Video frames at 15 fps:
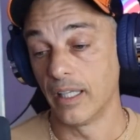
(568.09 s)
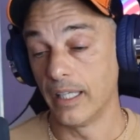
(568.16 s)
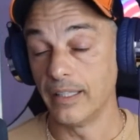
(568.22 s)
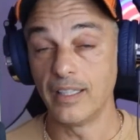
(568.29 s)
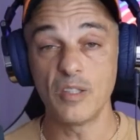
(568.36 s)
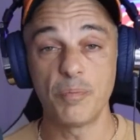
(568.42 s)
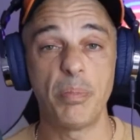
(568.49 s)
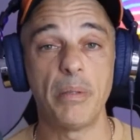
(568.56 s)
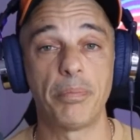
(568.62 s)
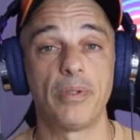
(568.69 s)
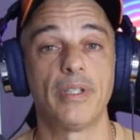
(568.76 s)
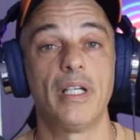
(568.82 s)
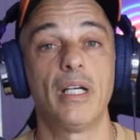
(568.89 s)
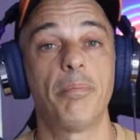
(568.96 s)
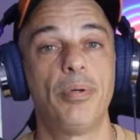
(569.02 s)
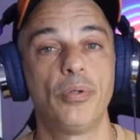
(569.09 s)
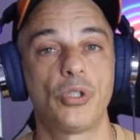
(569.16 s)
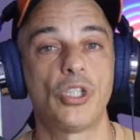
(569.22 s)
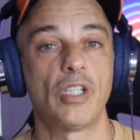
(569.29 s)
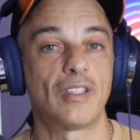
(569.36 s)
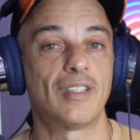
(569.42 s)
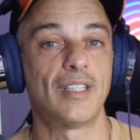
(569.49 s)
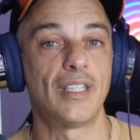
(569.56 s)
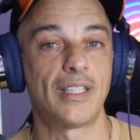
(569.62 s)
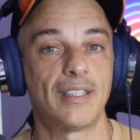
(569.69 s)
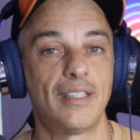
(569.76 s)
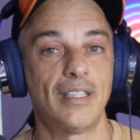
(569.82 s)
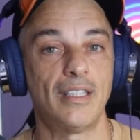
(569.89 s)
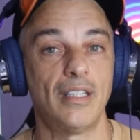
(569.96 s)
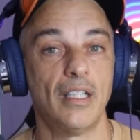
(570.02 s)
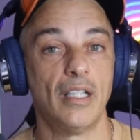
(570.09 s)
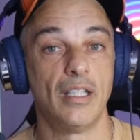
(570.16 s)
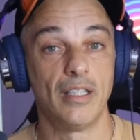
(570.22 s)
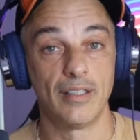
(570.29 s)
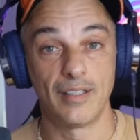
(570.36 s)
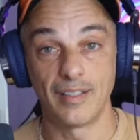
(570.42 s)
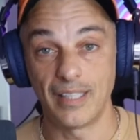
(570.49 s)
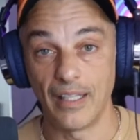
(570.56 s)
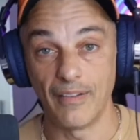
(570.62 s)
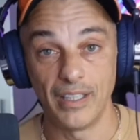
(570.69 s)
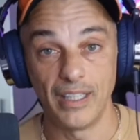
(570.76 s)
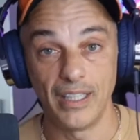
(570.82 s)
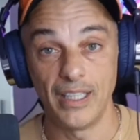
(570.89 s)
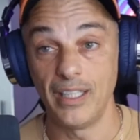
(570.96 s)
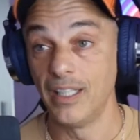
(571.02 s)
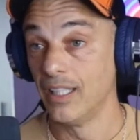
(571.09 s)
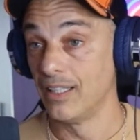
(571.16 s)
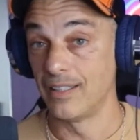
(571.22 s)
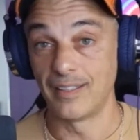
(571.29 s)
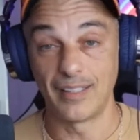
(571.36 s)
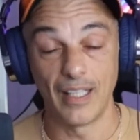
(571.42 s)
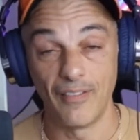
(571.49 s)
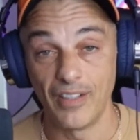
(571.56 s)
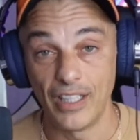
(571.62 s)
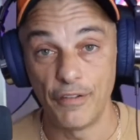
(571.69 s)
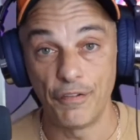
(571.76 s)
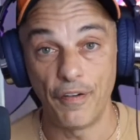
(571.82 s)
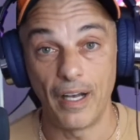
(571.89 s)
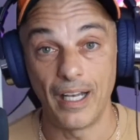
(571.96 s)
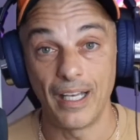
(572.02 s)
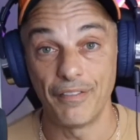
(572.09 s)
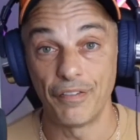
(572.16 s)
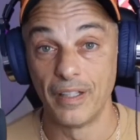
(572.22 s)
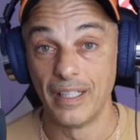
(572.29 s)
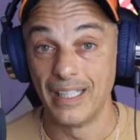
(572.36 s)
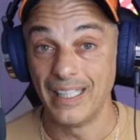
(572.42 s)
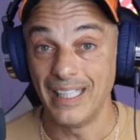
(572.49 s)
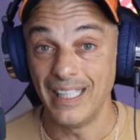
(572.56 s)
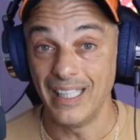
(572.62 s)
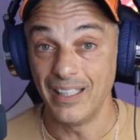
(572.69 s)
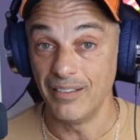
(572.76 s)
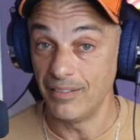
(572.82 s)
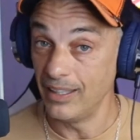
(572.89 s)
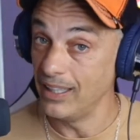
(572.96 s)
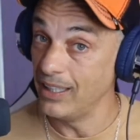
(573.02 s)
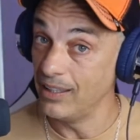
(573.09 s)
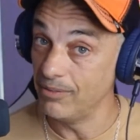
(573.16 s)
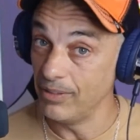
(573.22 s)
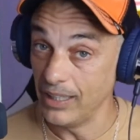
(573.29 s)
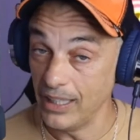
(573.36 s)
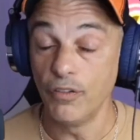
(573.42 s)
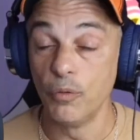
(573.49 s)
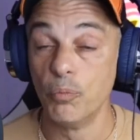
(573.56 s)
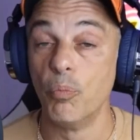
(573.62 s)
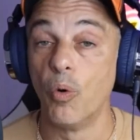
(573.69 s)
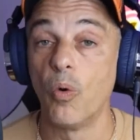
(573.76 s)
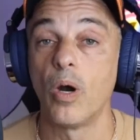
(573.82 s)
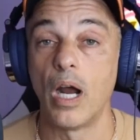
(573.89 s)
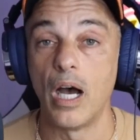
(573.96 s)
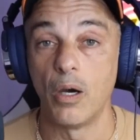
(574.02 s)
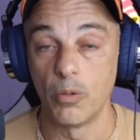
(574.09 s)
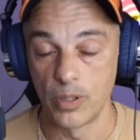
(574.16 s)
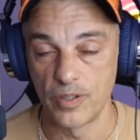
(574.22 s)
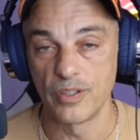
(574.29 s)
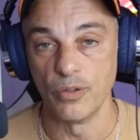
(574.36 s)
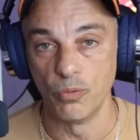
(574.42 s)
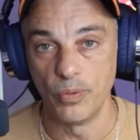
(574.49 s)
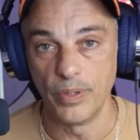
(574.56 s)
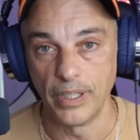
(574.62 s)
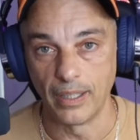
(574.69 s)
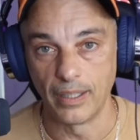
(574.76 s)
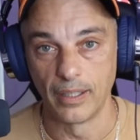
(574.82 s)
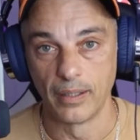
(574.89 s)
And these people, they are pushing 60, 70, 75, even more hours a week.